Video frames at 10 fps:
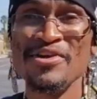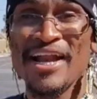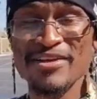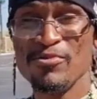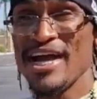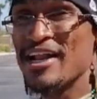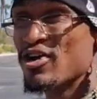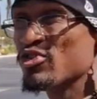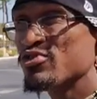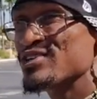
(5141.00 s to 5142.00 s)
You gotta, we
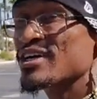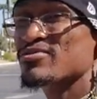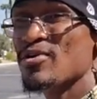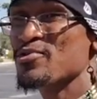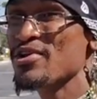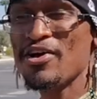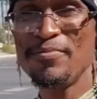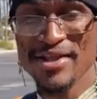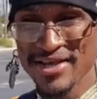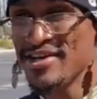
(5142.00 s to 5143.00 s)
gotta go through Jacob trouble. You ain't
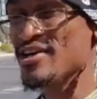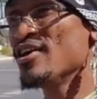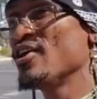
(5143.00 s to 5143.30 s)
gonna be to